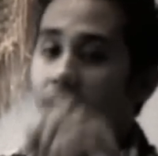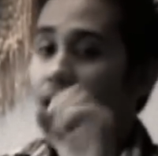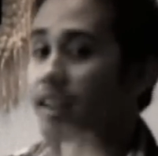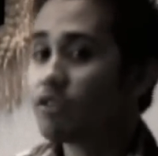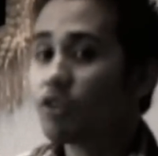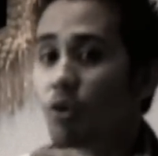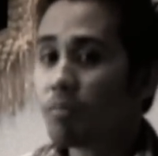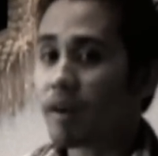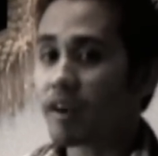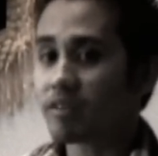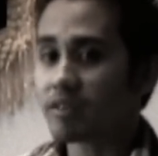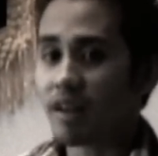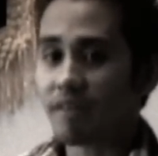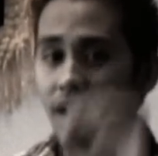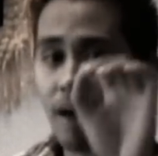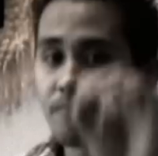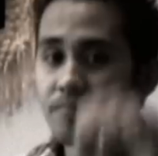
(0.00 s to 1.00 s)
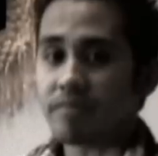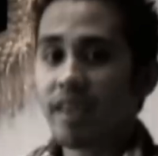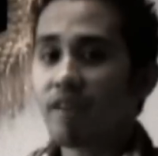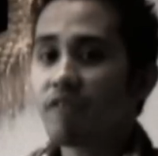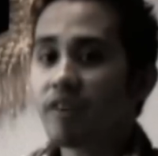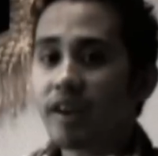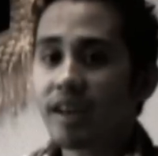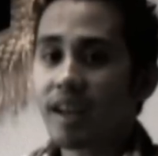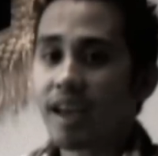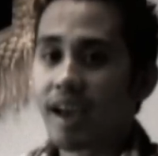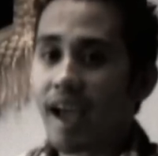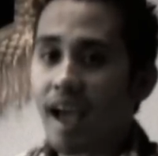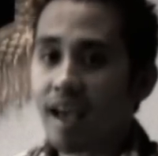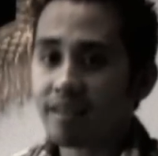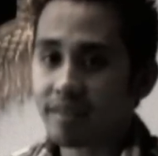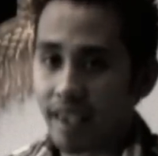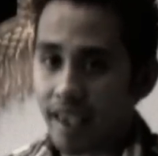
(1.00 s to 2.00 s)
I told myself I'm never gonna
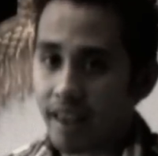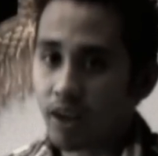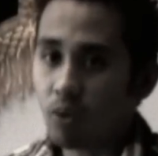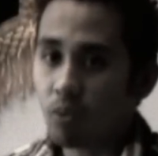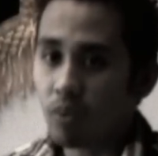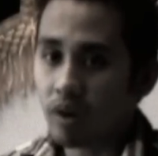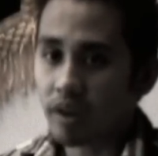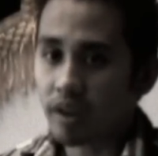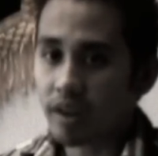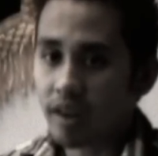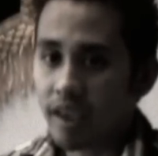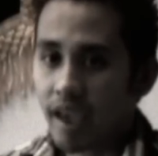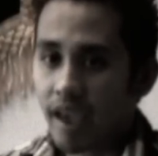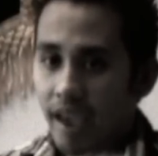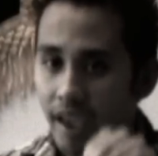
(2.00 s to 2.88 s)
cast anyone